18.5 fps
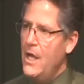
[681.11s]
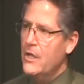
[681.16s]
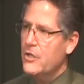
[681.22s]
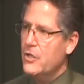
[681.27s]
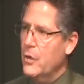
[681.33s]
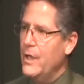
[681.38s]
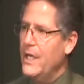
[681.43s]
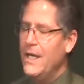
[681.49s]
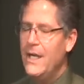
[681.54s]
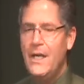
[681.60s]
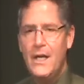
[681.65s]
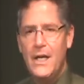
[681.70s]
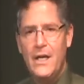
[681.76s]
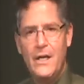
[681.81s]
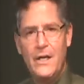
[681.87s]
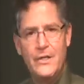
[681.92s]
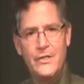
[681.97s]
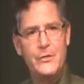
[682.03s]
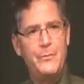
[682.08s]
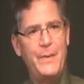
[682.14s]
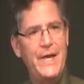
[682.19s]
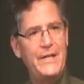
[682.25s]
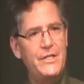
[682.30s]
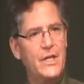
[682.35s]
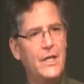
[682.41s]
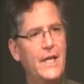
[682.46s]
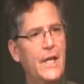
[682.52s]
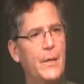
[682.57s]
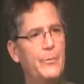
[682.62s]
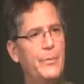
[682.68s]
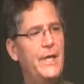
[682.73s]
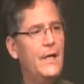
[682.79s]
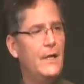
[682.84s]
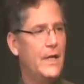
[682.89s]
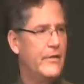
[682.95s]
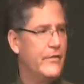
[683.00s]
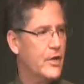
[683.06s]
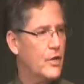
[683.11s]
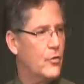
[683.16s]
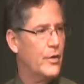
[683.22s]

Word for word: So he is basically appealing the